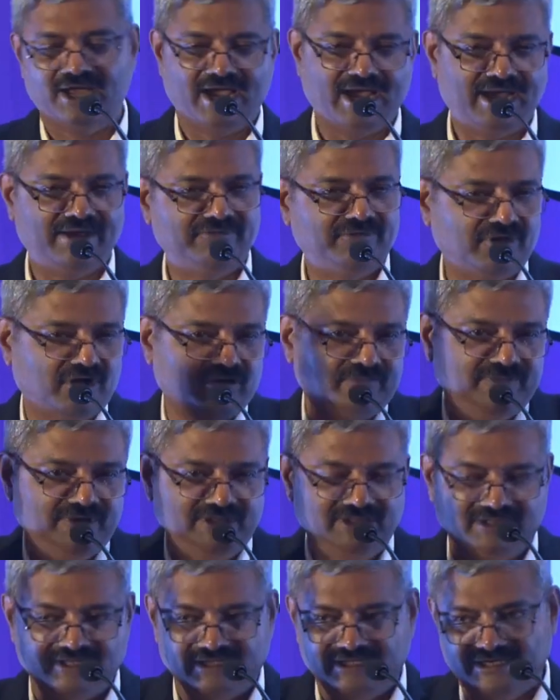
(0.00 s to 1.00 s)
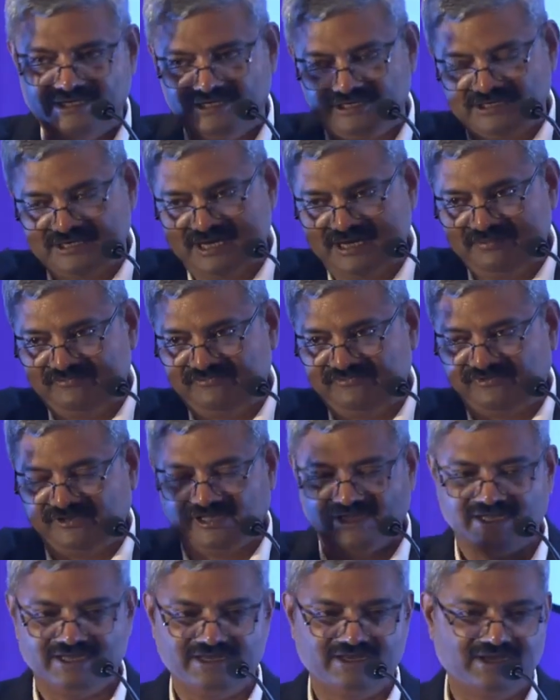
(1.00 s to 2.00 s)
have now been released. I'm
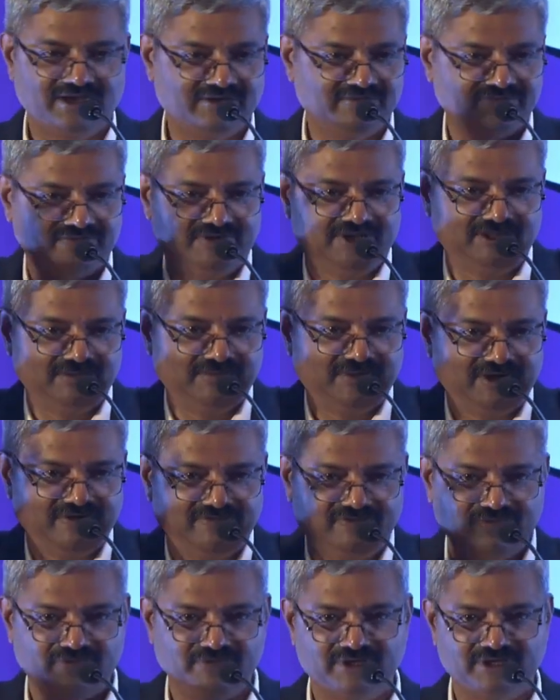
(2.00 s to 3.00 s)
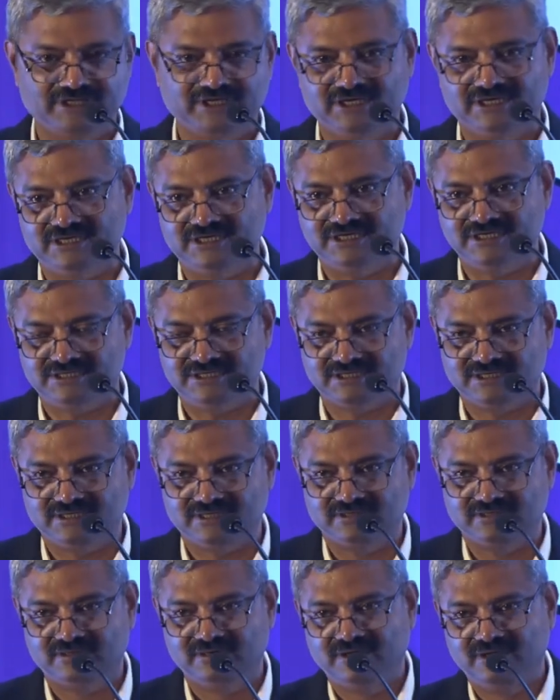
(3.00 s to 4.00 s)
free. I've done my 14 years
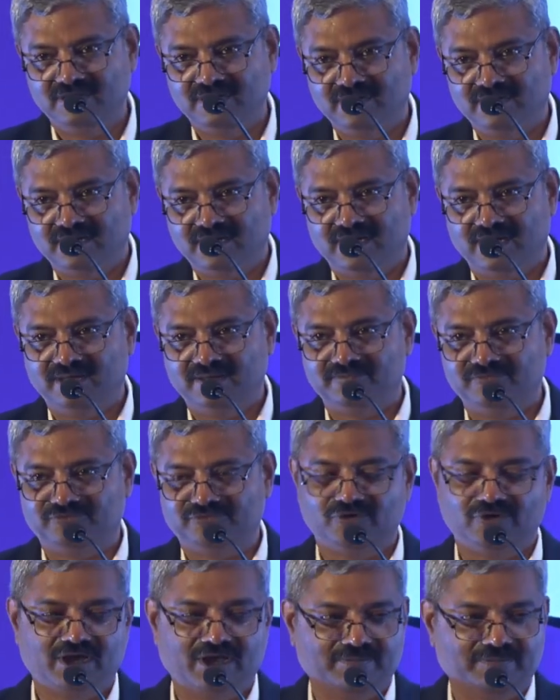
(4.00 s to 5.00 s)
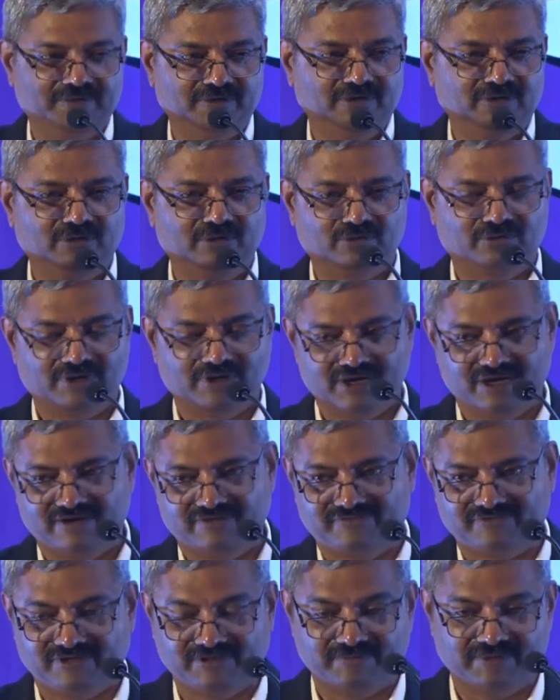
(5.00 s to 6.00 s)
and I'm so happy you're looking
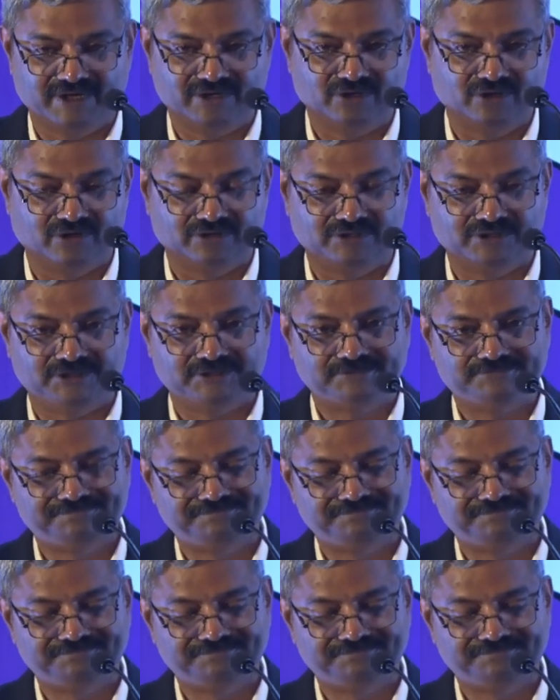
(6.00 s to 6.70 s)
after my daughter.